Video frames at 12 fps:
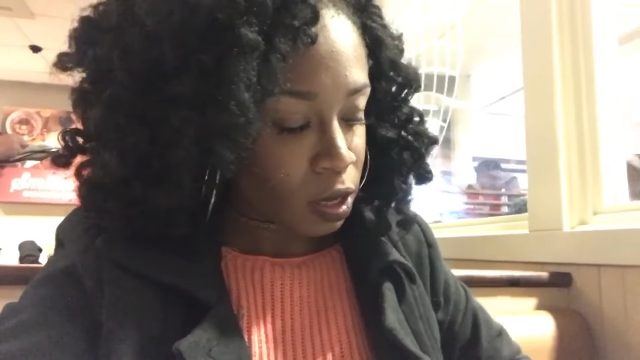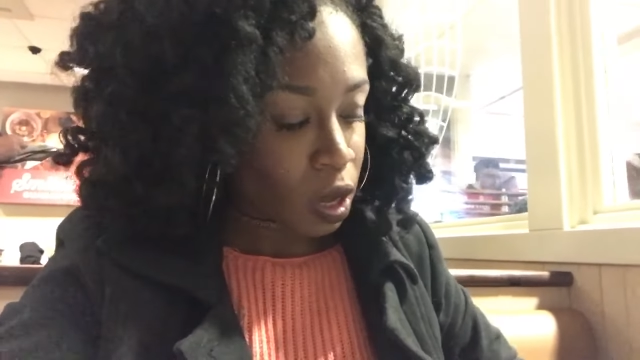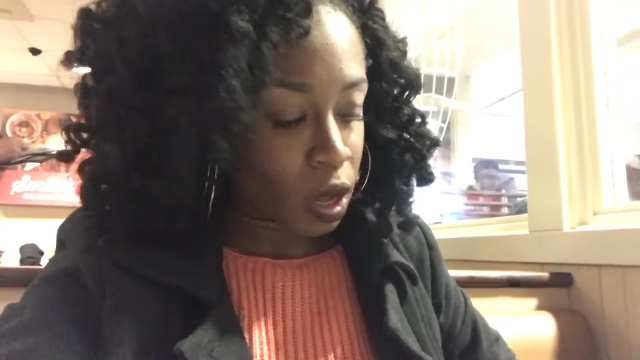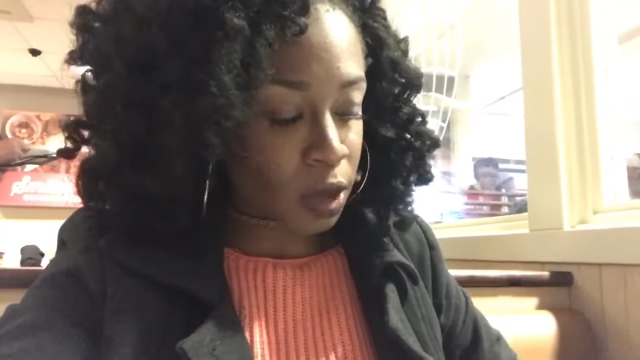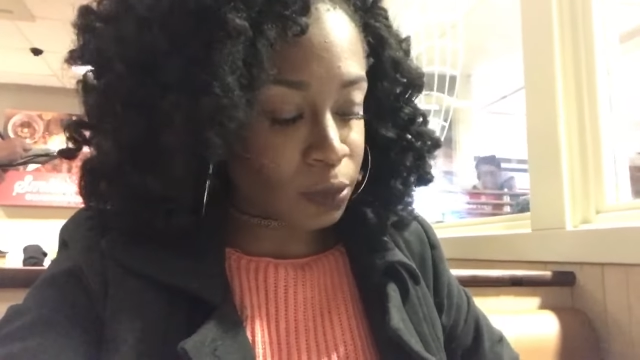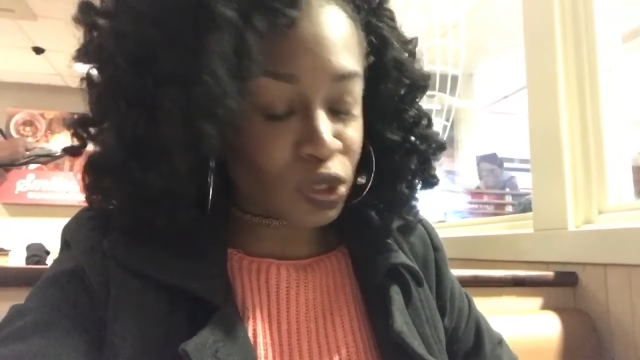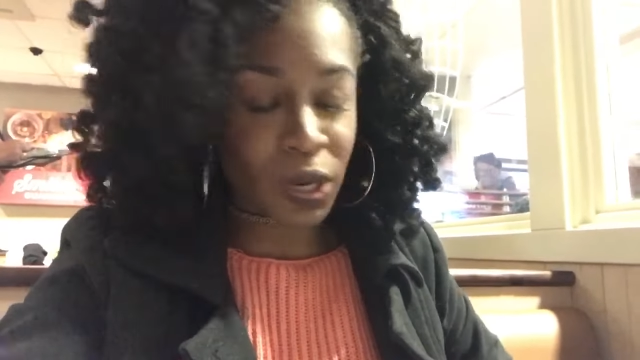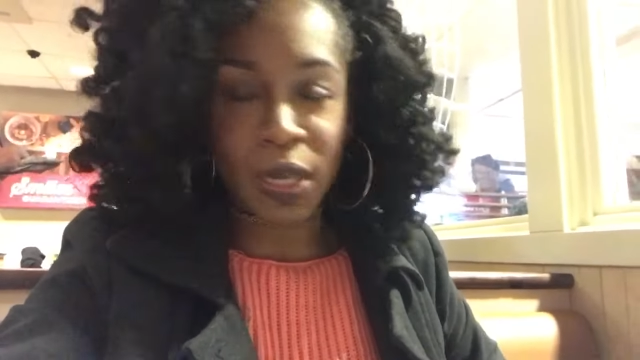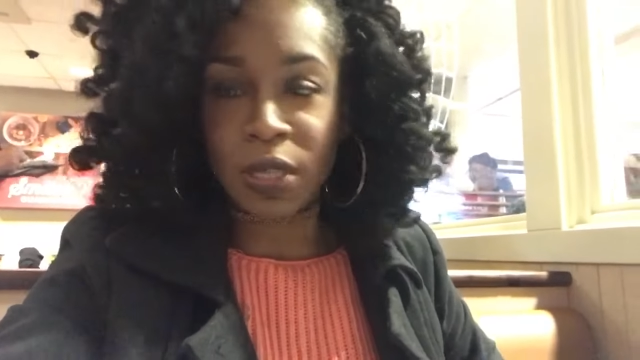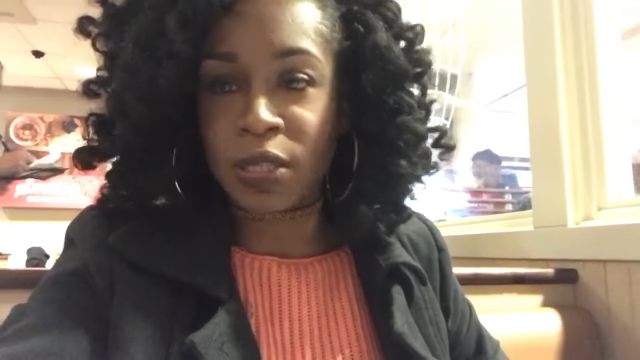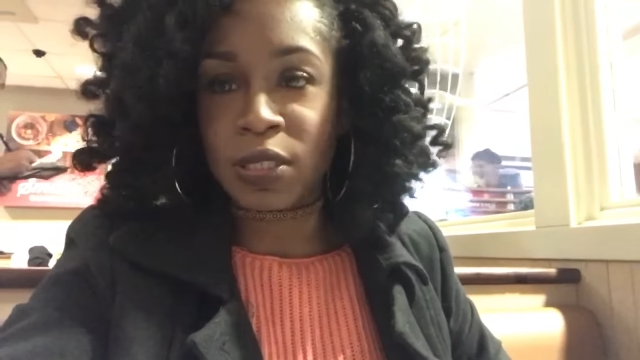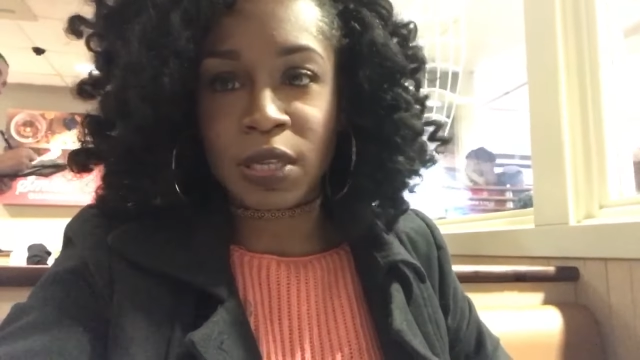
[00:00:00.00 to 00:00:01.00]
I'm trying
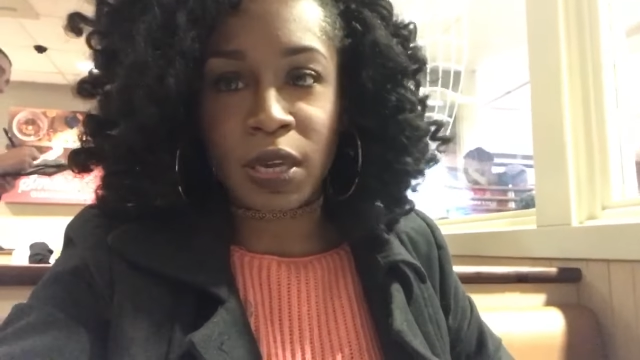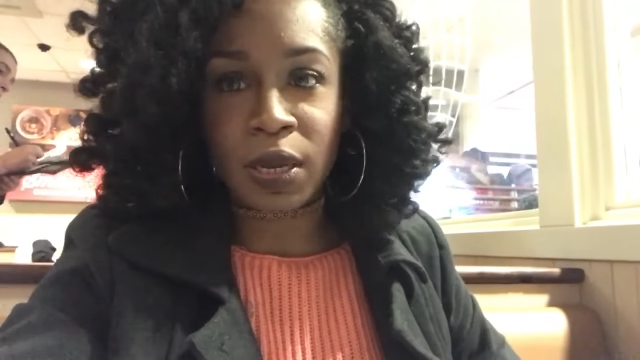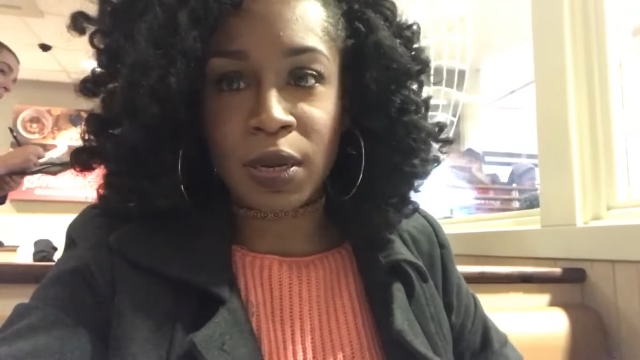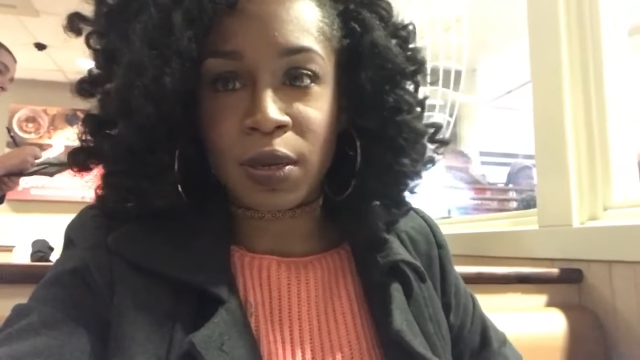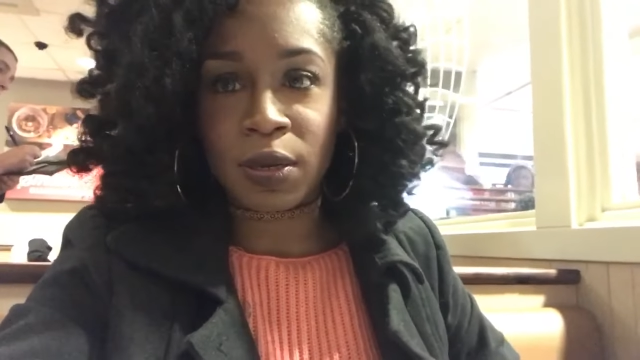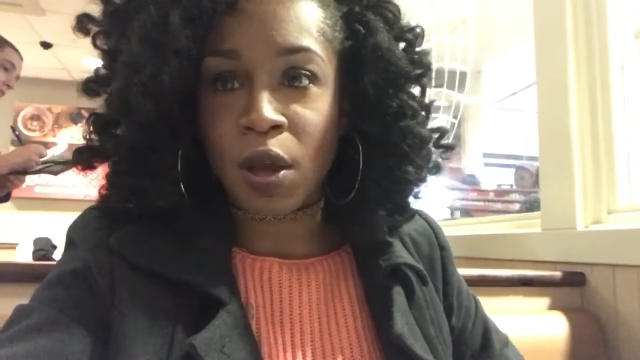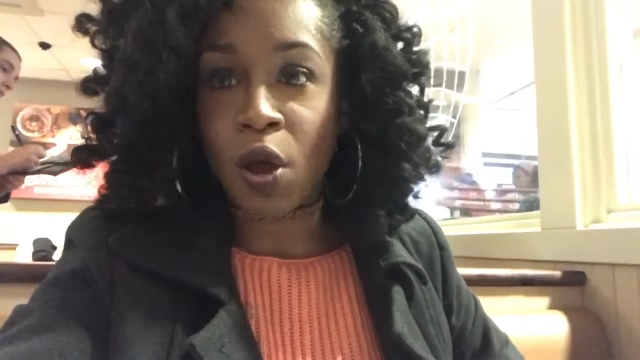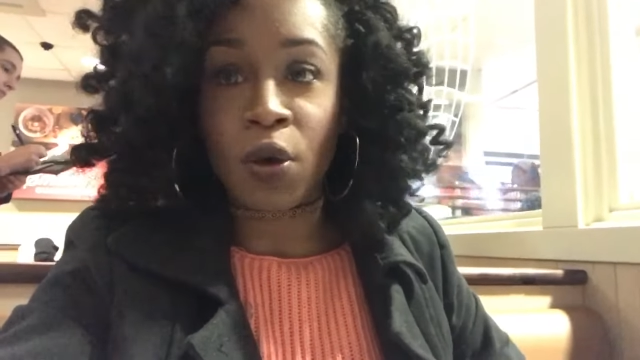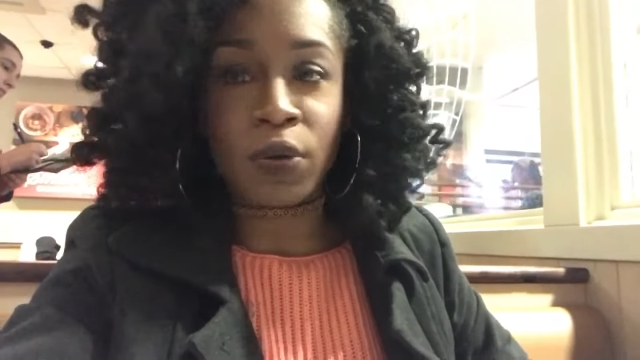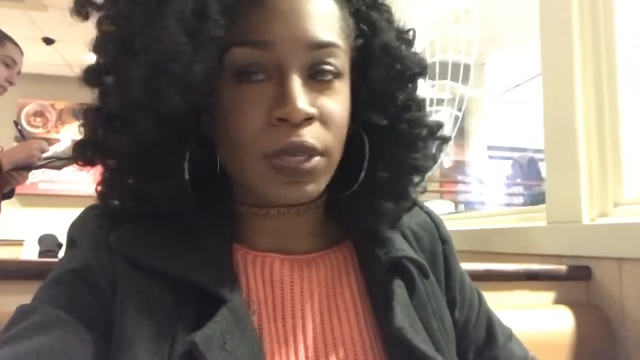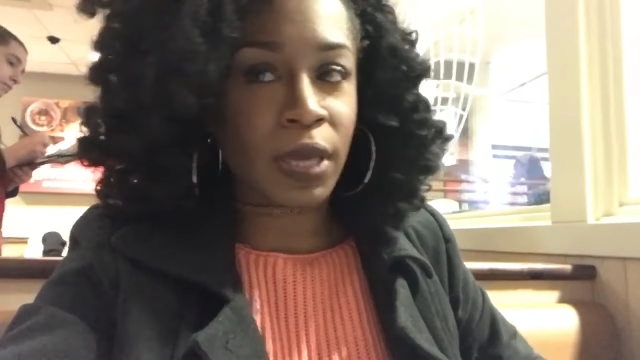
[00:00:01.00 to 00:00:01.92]
to get the skin all